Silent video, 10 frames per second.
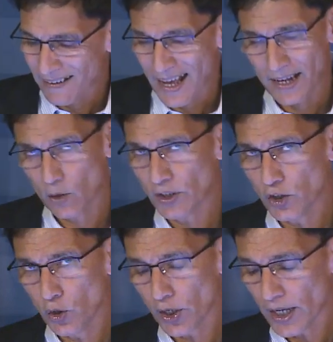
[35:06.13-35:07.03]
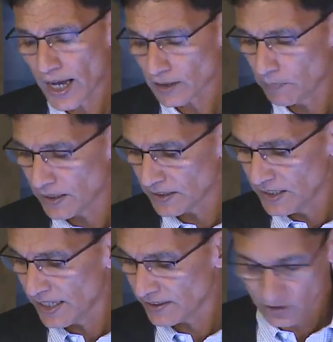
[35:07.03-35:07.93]
I don't know whether you know or not, but
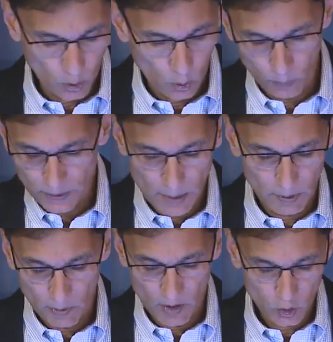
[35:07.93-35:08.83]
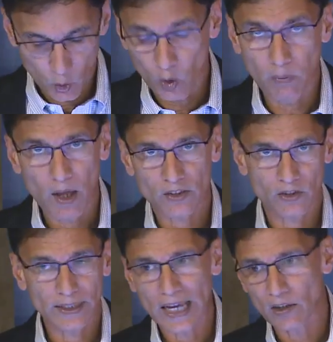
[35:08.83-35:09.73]
India had this whole problem about coal blocks,
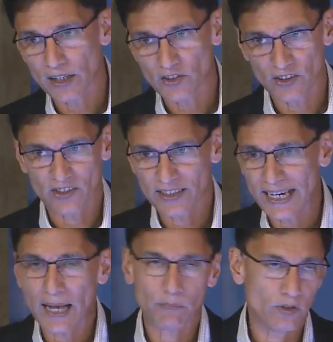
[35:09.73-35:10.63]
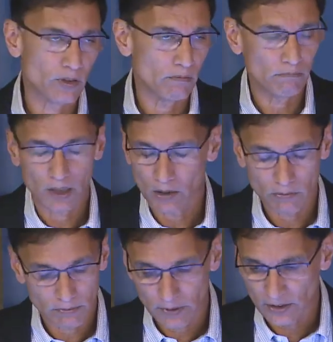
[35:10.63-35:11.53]
right? Allocations, scams, and you know,
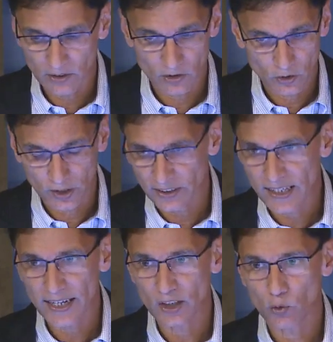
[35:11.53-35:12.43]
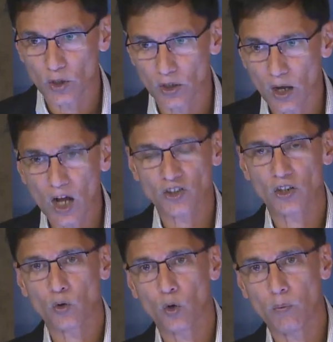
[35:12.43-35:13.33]
and so they decided to what they call auction
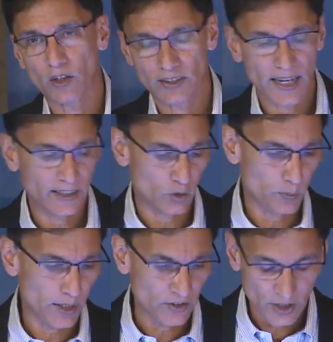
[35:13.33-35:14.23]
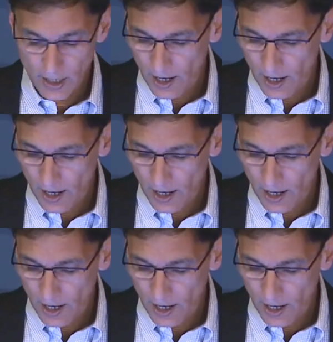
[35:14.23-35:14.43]
coal blocks at the highest price.